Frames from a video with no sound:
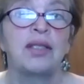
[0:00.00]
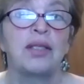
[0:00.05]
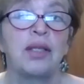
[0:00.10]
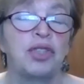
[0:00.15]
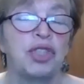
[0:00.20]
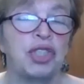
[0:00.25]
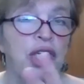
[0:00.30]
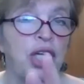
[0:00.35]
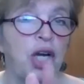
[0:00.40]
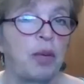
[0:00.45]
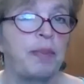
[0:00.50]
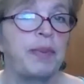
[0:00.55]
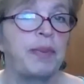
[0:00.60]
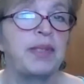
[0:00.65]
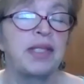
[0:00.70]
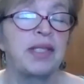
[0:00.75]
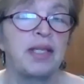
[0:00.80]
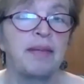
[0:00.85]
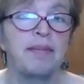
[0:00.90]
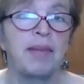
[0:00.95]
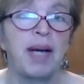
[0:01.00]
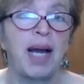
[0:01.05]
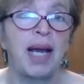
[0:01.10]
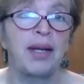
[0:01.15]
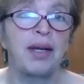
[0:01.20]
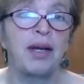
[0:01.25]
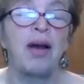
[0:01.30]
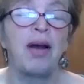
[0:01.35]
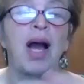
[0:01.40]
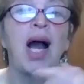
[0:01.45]
So she opens in a
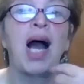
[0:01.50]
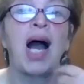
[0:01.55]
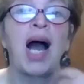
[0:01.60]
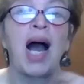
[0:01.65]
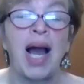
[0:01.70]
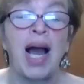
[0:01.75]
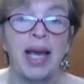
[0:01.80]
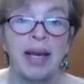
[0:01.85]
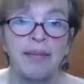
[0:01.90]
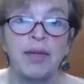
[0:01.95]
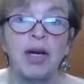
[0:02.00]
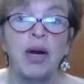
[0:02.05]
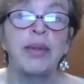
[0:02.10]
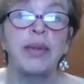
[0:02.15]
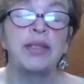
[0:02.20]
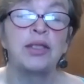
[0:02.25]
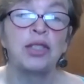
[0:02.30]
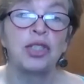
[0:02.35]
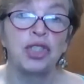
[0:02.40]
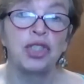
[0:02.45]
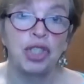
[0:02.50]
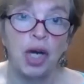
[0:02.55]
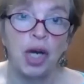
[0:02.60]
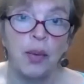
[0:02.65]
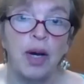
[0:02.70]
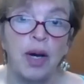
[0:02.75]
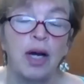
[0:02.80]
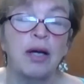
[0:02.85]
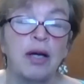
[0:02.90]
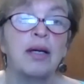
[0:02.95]
minor. I am going to
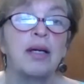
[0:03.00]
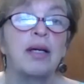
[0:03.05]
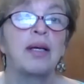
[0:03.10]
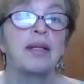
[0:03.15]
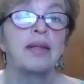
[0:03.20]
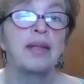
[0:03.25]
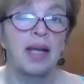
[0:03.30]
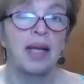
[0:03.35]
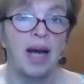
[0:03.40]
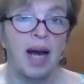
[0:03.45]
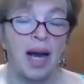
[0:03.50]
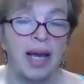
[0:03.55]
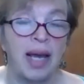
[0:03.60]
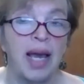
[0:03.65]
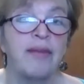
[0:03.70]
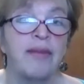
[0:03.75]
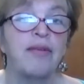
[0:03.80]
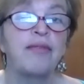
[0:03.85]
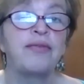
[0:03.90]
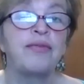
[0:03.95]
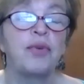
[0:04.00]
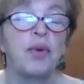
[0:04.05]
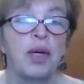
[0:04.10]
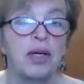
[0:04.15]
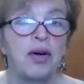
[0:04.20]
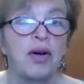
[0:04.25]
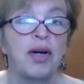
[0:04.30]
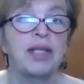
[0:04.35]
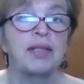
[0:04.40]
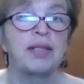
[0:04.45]
show her that I have a
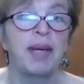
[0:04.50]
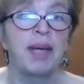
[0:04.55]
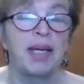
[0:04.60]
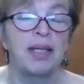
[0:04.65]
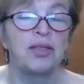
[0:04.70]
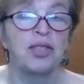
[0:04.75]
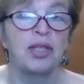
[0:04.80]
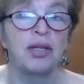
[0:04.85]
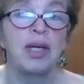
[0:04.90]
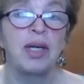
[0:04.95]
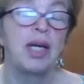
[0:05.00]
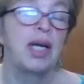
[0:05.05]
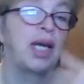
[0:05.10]
four card major.